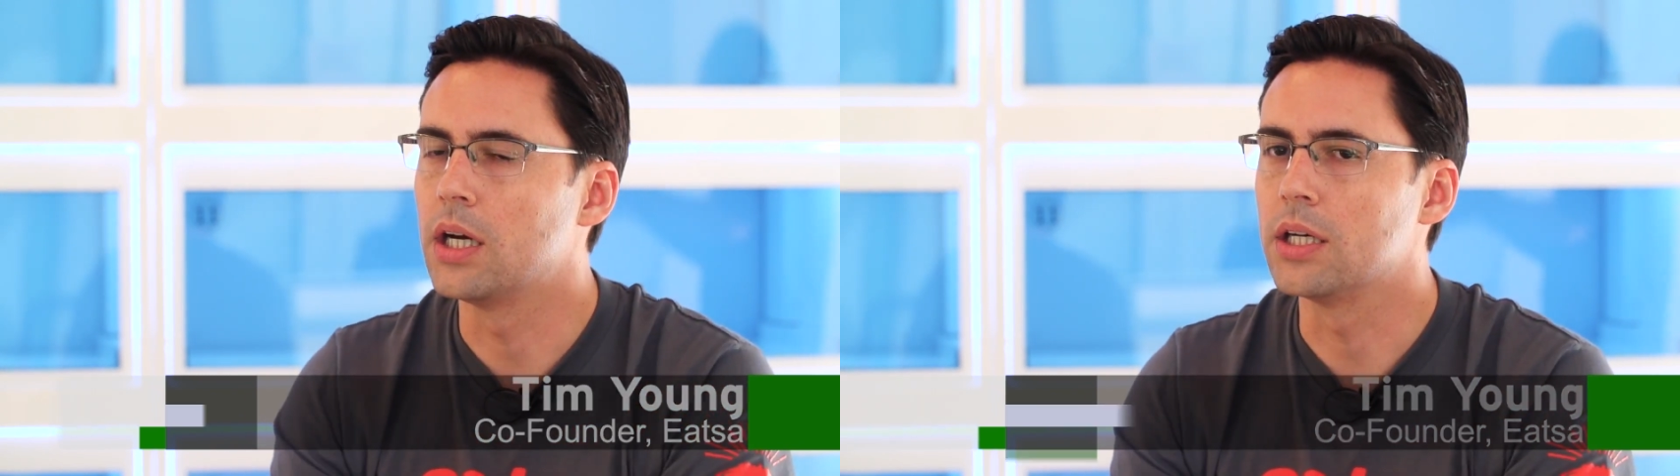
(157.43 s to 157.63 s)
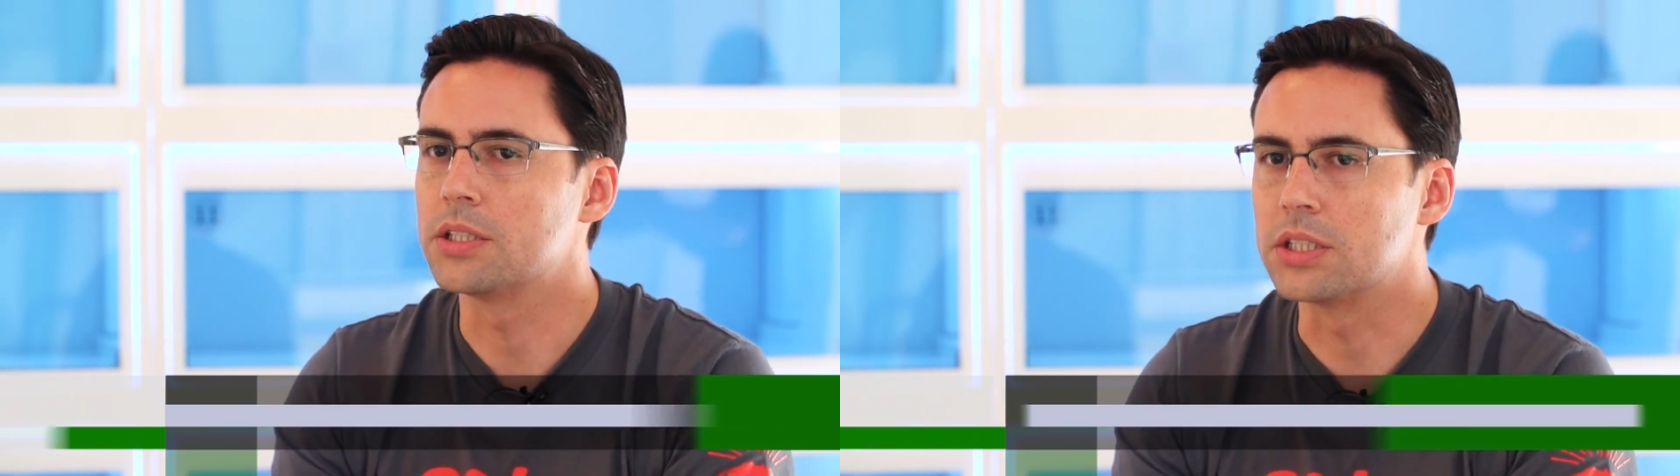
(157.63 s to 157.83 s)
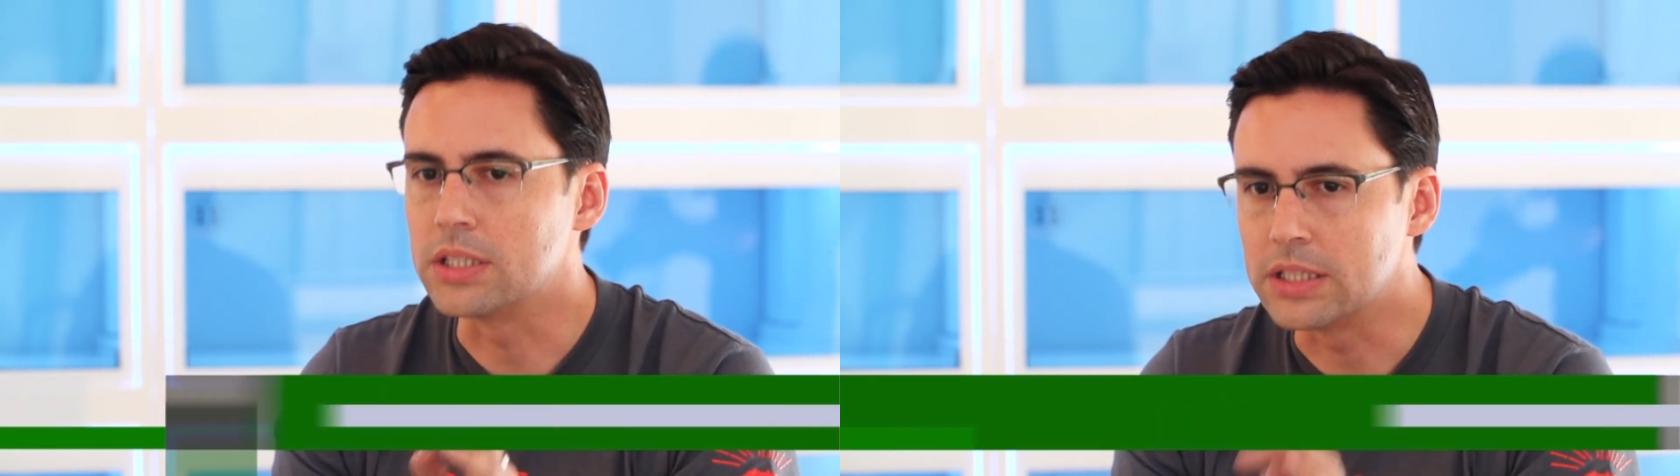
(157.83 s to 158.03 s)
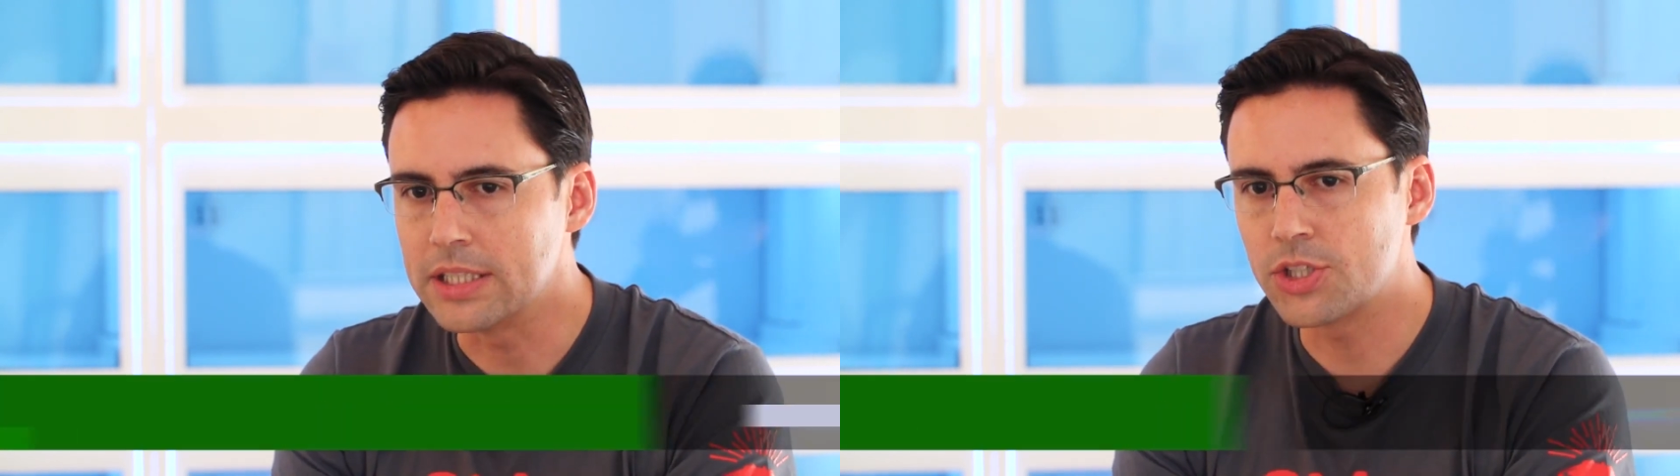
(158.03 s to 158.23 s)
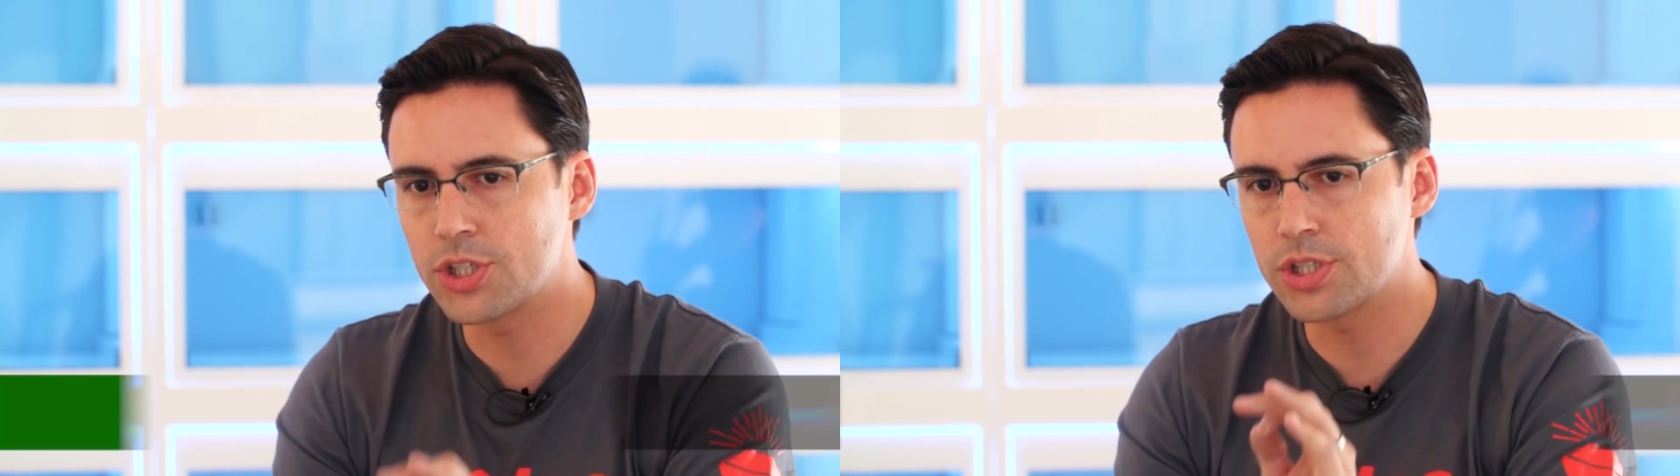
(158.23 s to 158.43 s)
a
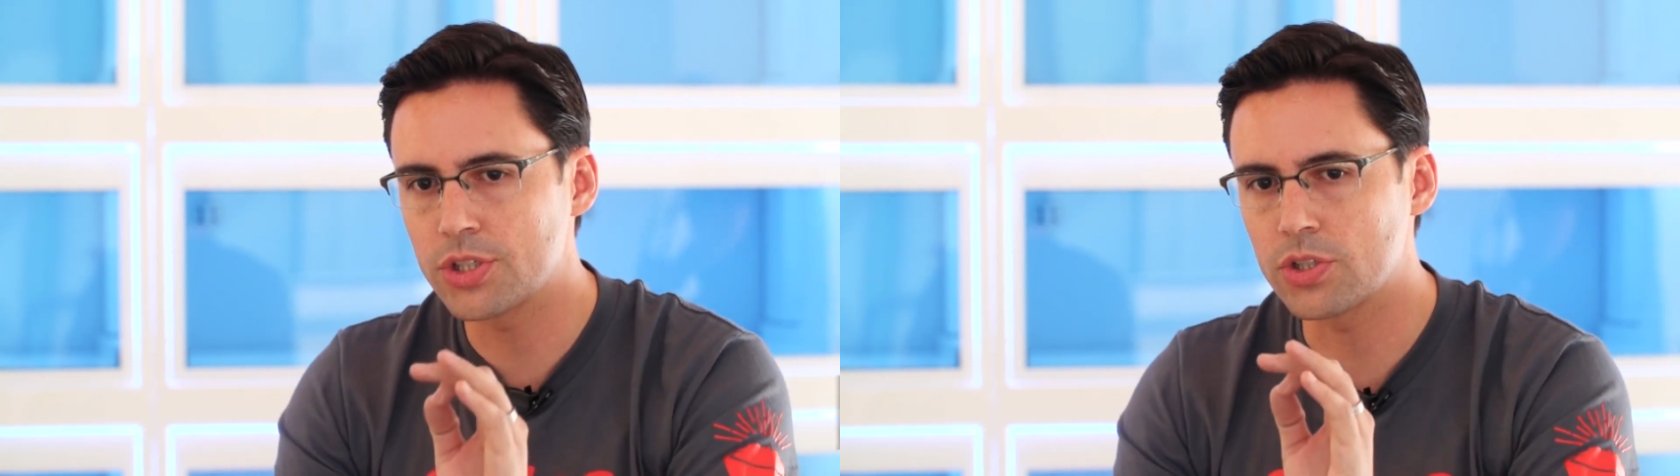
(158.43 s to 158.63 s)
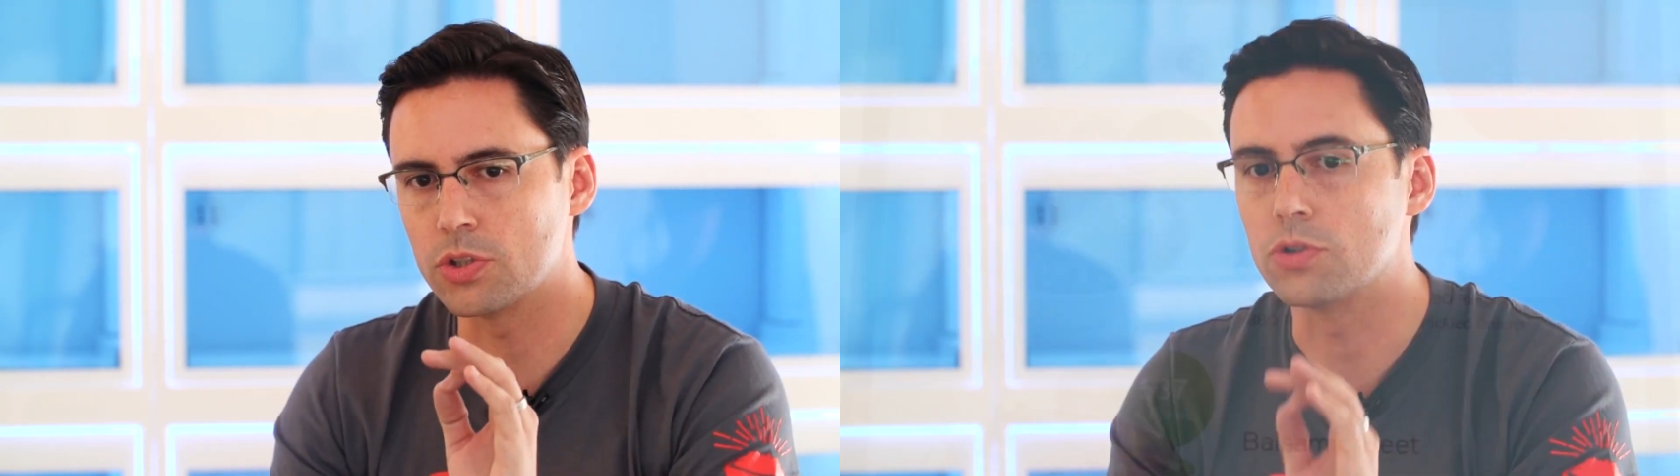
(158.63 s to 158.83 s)
delicious,